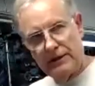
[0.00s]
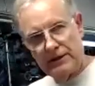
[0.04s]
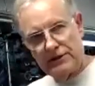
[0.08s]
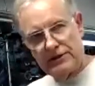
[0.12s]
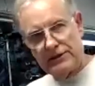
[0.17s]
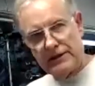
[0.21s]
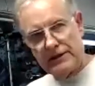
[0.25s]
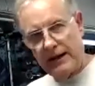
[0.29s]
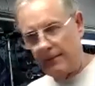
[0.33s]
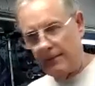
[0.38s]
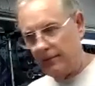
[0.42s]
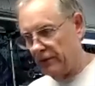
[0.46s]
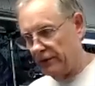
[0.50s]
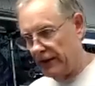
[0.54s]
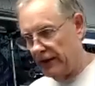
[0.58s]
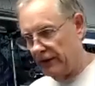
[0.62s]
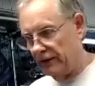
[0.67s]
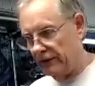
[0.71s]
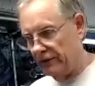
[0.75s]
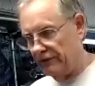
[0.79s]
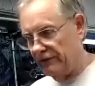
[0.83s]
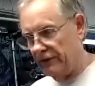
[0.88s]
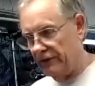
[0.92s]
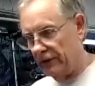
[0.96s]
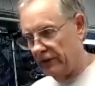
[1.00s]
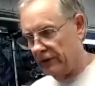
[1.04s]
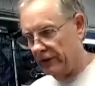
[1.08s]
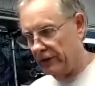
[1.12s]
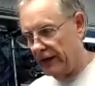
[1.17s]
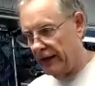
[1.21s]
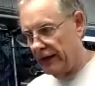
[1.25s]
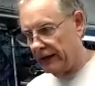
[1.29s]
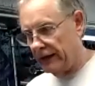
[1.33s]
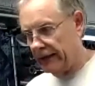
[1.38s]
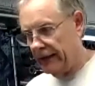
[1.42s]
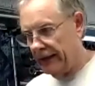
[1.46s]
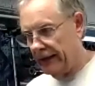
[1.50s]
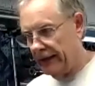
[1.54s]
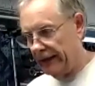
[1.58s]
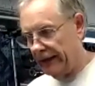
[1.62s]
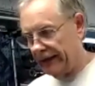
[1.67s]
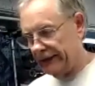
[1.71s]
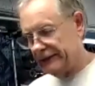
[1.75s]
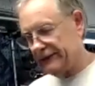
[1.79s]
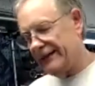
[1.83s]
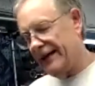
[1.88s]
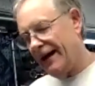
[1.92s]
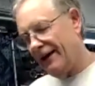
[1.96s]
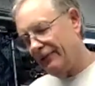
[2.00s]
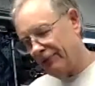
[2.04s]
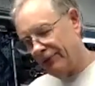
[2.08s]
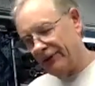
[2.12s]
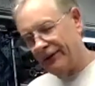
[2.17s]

Sta-Bil down the filler neck, it's not